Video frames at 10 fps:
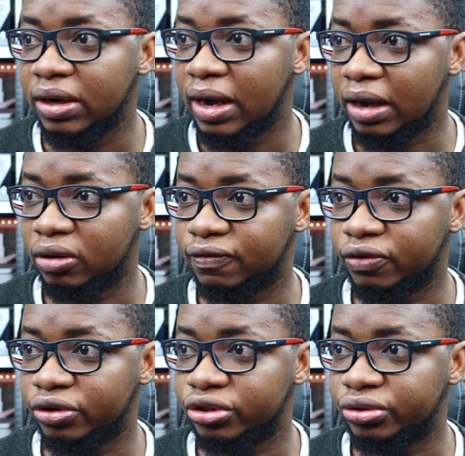And of
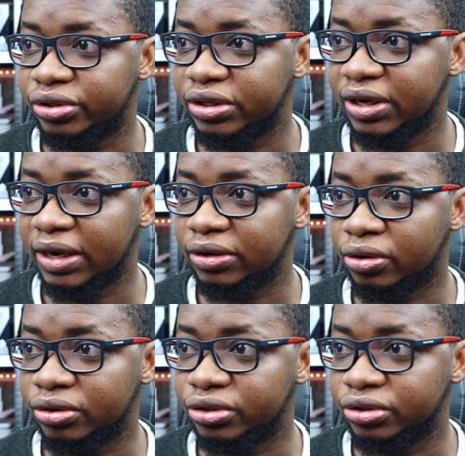course, you see that it
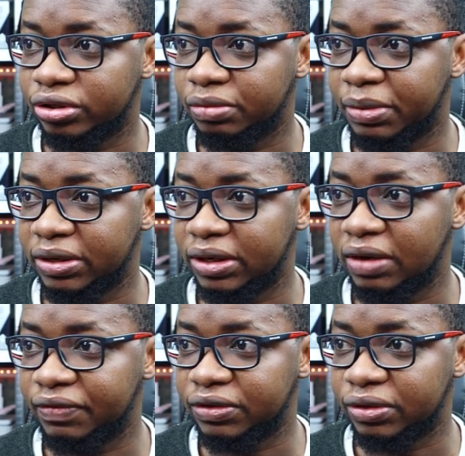costs you just about
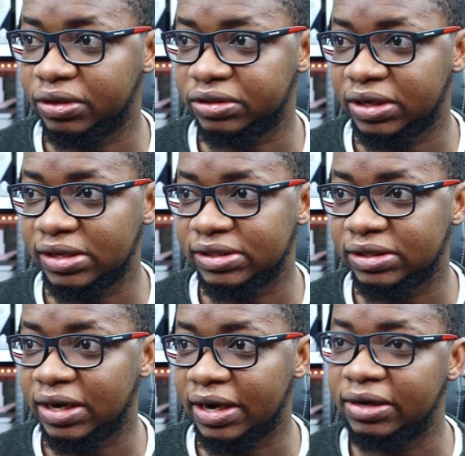
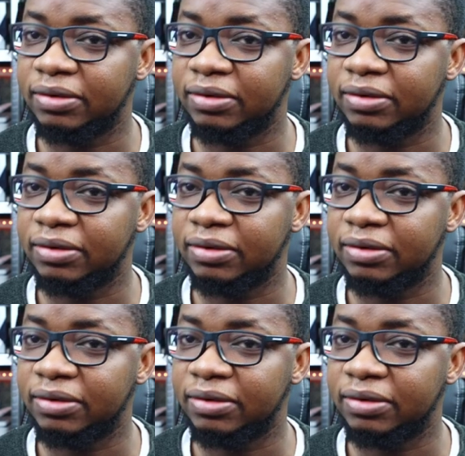$11.99